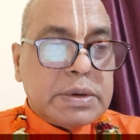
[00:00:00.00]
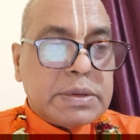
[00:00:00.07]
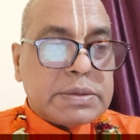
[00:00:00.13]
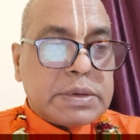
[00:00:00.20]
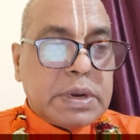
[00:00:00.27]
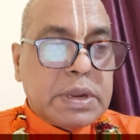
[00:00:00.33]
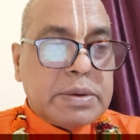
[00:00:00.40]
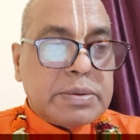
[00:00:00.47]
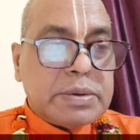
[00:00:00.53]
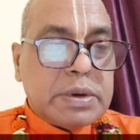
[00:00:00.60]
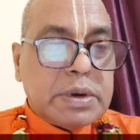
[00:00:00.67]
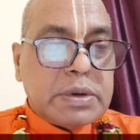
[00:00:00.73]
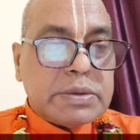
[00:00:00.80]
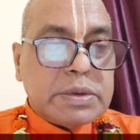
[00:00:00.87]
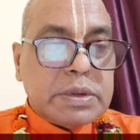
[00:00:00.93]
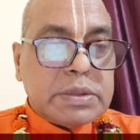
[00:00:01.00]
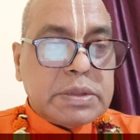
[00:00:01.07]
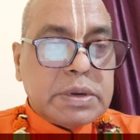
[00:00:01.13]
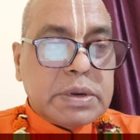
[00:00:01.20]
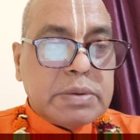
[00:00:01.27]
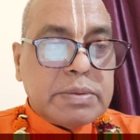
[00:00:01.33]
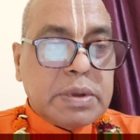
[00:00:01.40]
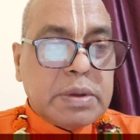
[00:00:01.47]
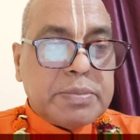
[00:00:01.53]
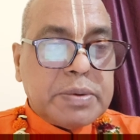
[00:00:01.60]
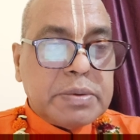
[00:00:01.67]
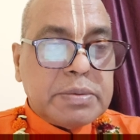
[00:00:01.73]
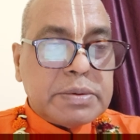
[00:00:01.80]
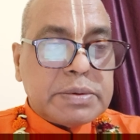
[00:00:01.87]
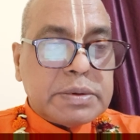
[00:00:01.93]
describes Lord Chaitanya
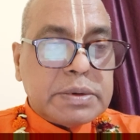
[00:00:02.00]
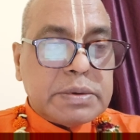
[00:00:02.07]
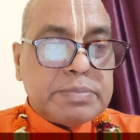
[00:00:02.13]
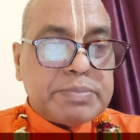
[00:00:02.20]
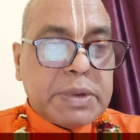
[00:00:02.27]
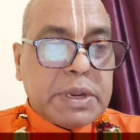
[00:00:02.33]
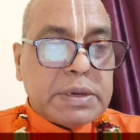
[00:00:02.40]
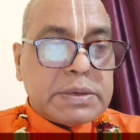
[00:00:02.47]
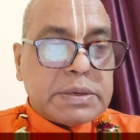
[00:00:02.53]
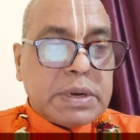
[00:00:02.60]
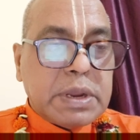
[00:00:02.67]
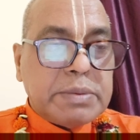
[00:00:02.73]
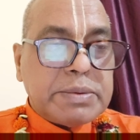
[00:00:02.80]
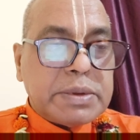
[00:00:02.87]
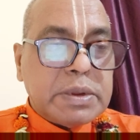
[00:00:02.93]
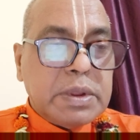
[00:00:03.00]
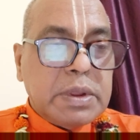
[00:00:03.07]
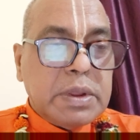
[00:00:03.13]
Mahaprabhu's pastimes